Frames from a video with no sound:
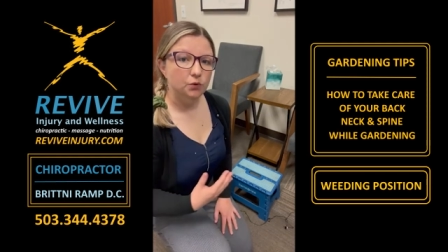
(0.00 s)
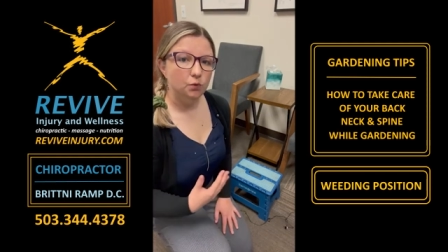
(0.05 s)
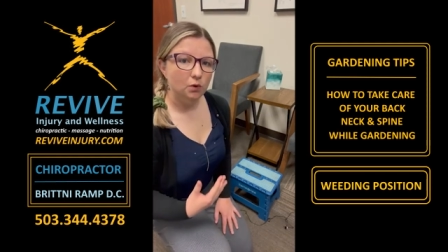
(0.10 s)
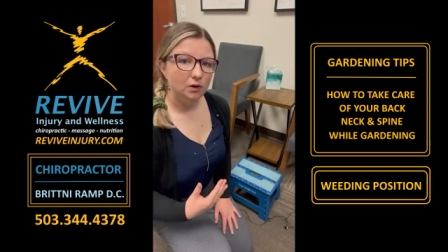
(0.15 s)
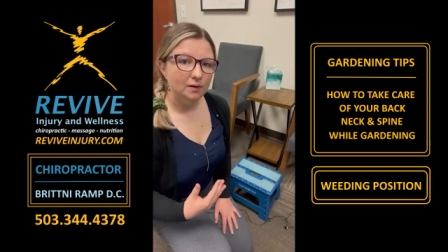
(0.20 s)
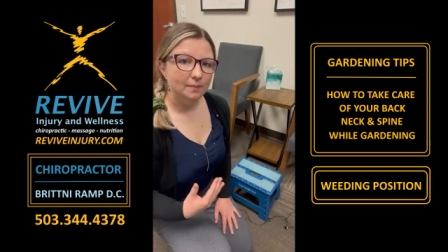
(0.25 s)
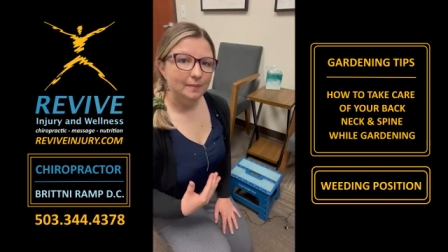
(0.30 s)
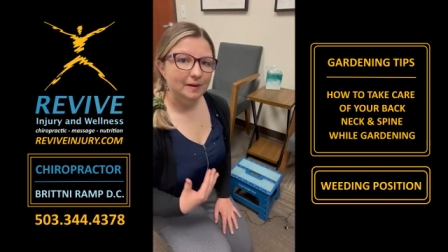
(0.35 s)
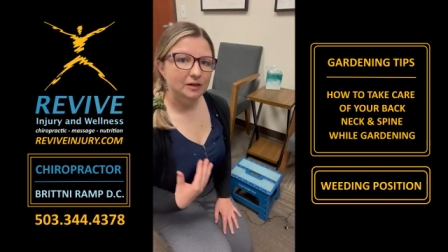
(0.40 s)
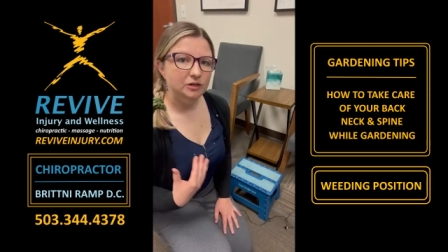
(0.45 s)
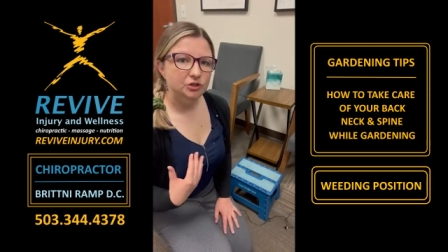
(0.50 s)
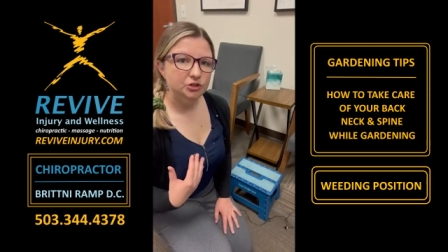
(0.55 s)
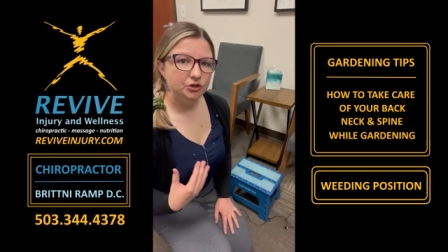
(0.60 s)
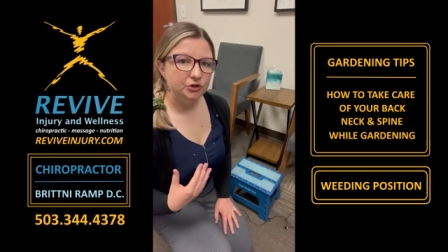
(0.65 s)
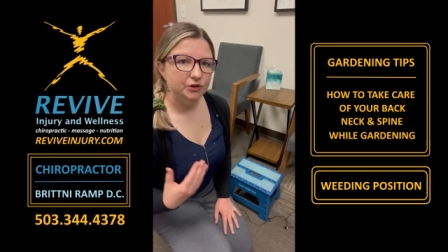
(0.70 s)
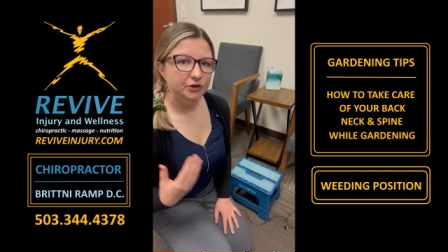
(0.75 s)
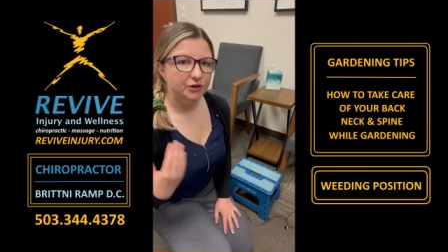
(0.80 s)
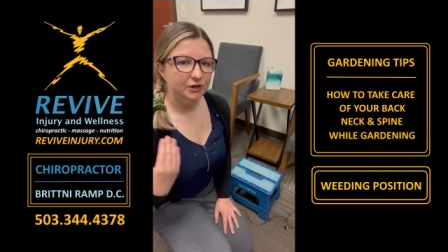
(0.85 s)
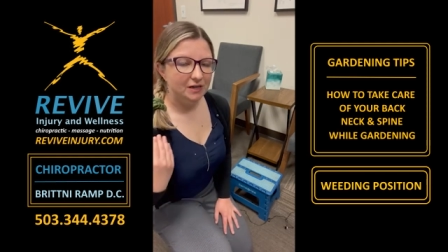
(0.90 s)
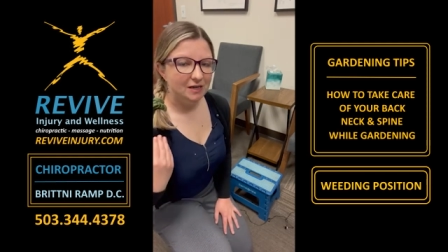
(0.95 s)
you want to make
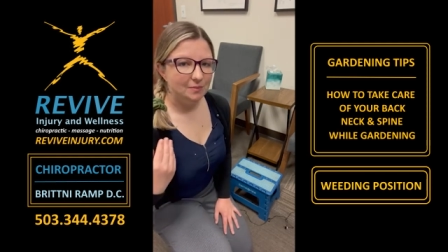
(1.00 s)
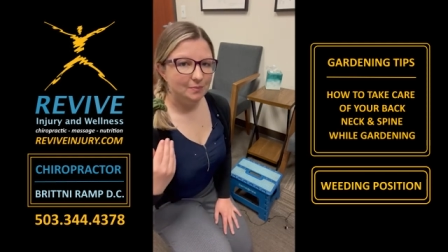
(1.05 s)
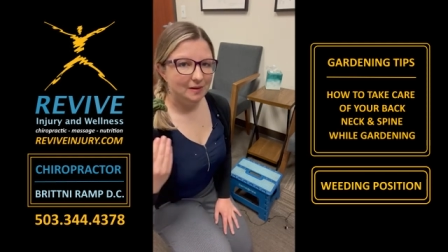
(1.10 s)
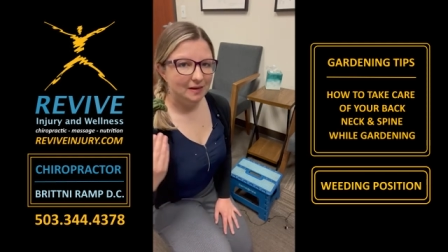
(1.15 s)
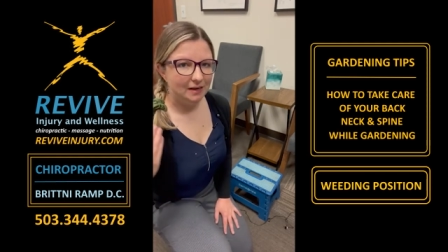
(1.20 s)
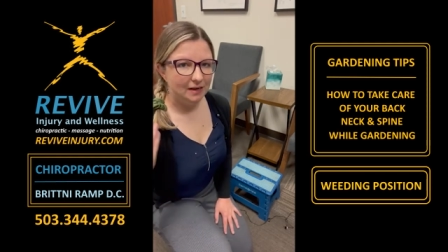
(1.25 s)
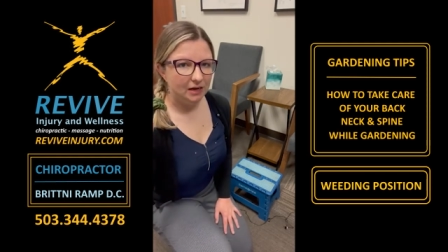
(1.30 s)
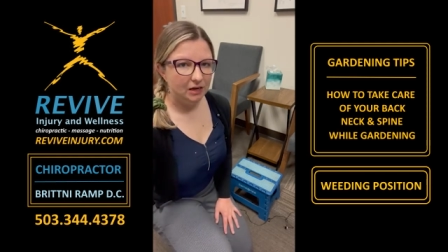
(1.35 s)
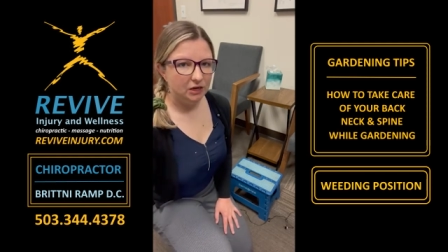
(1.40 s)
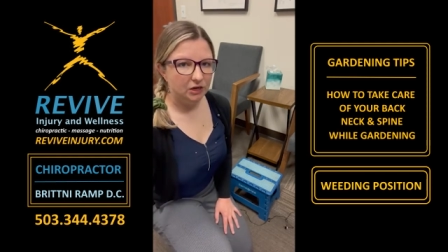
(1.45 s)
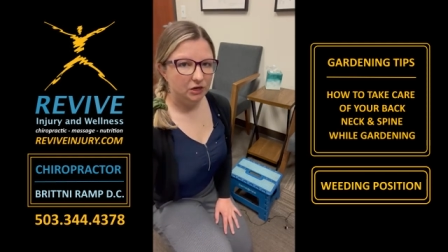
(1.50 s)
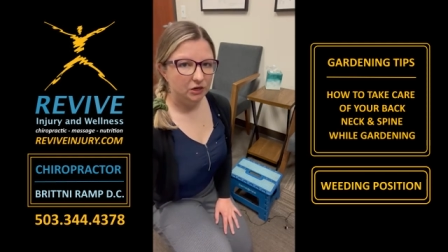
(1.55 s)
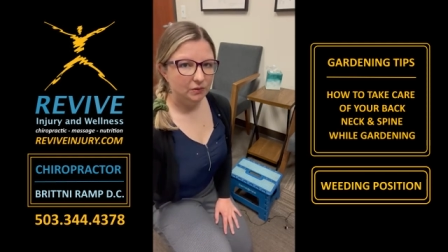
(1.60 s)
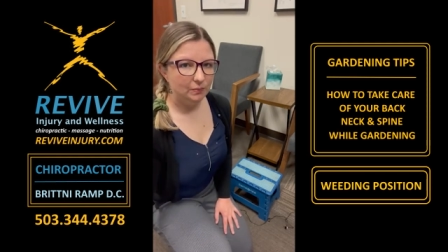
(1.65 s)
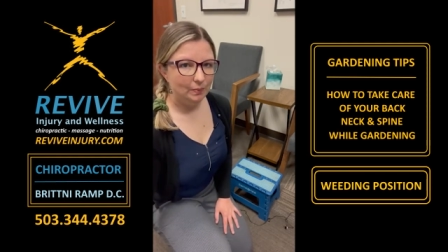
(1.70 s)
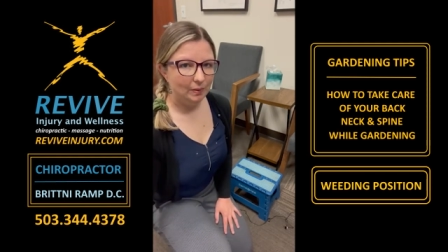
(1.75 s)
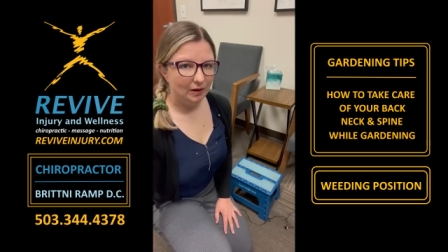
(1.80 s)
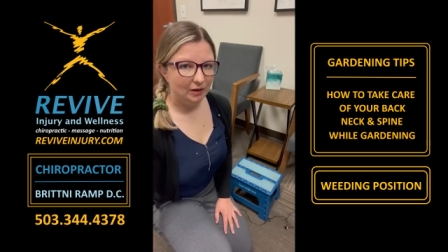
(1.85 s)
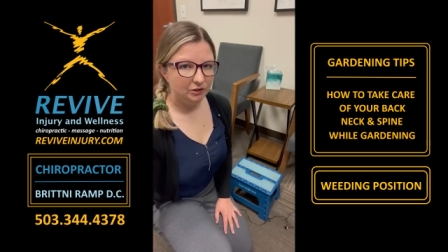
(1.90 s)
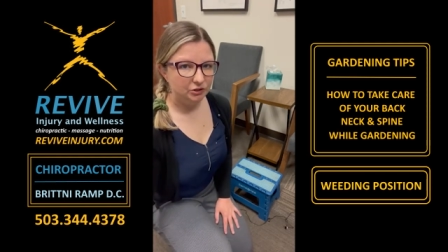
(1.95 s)
sure you're keeping a
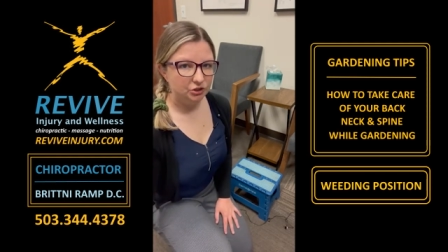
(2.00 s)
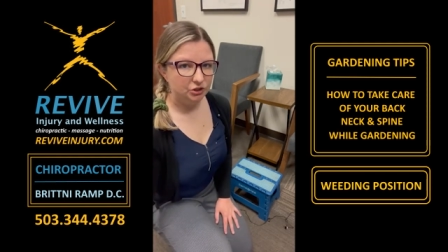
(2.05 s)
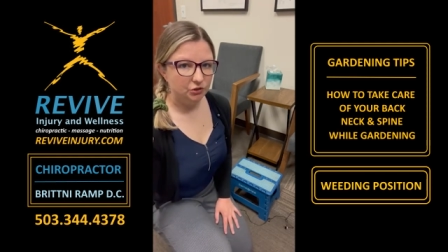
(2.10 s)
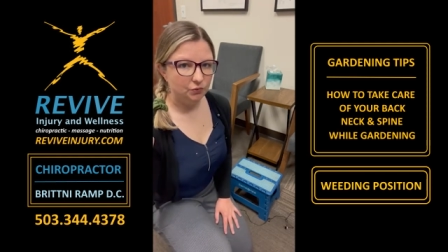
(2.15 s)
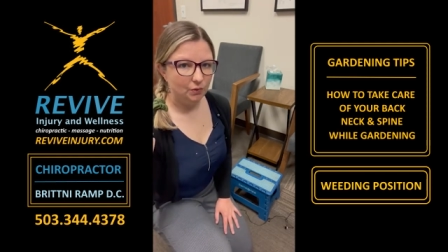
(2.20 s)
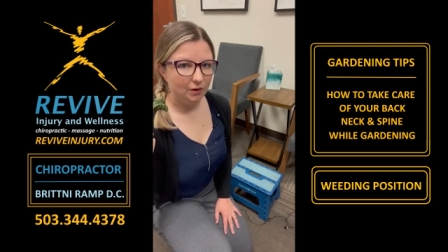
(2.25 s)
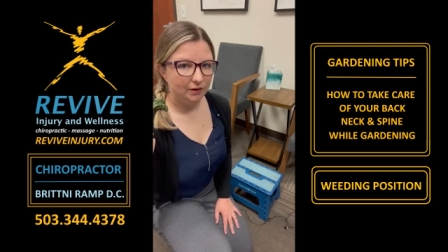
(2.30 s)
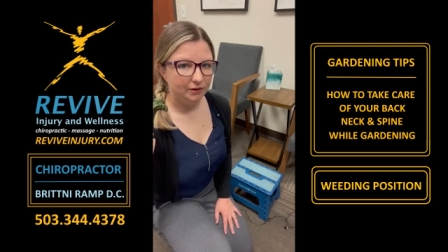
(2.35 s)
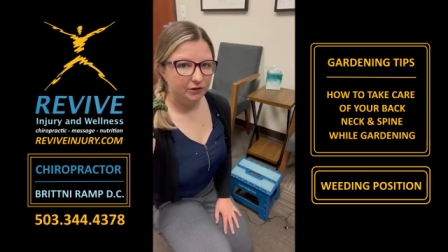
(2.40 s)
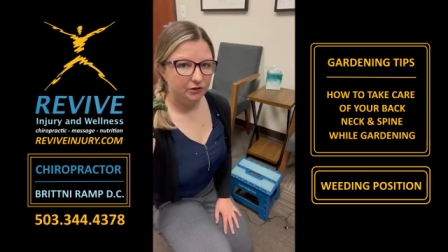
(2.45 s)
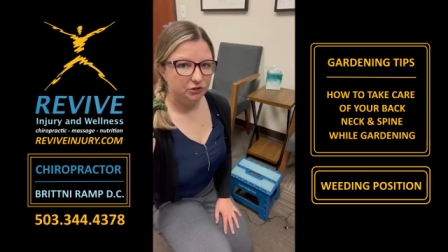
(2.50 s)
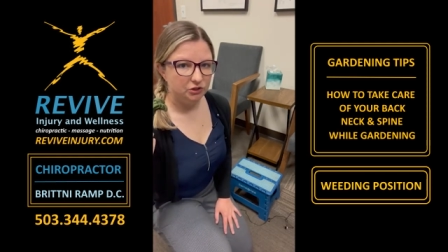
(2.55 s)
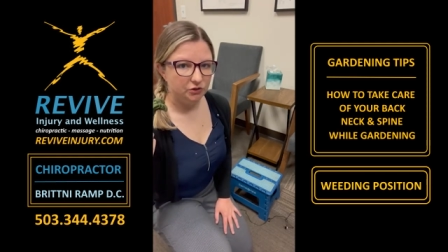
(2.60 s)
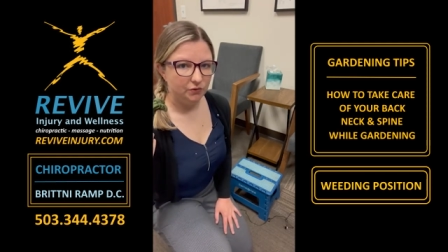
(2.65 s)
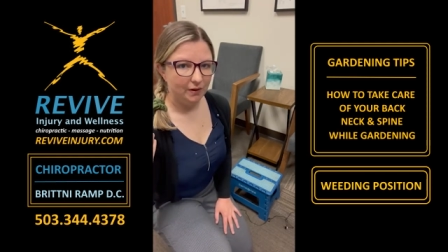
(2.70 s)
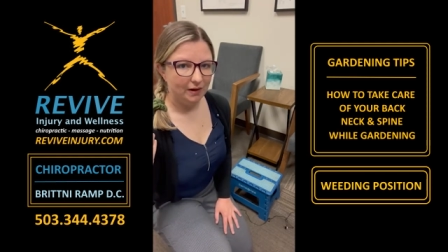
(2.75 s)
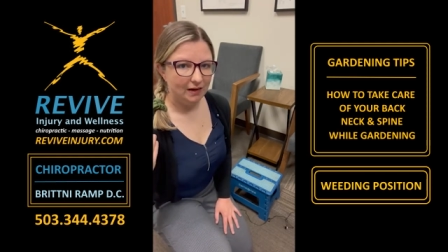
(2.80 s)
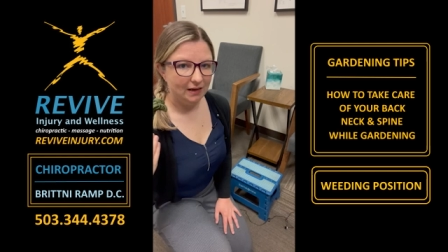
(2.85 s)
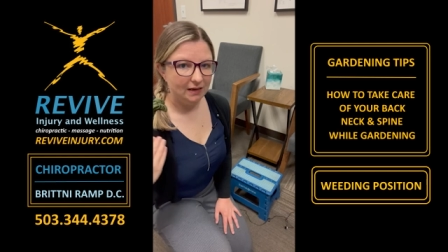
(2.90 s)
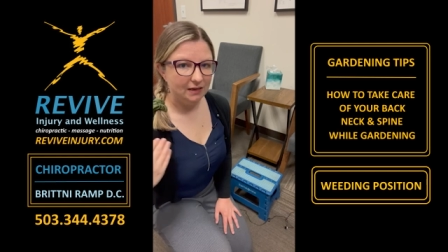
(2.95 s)
good posture while you're
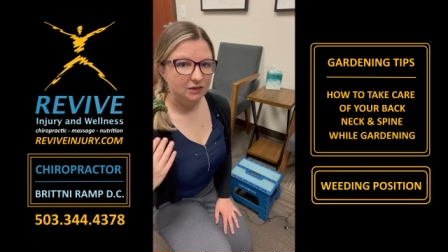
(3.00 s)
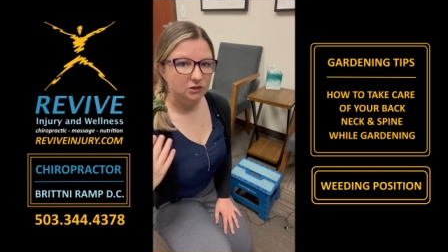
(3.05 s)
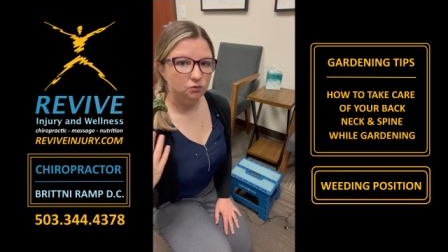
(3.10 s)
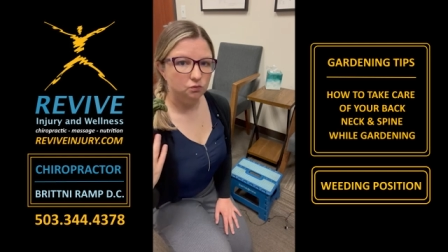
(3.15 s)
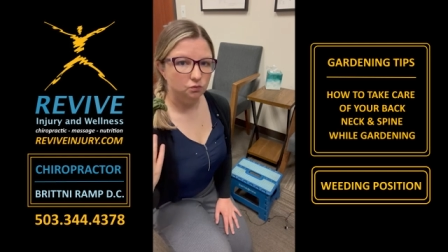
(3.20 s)
doing it.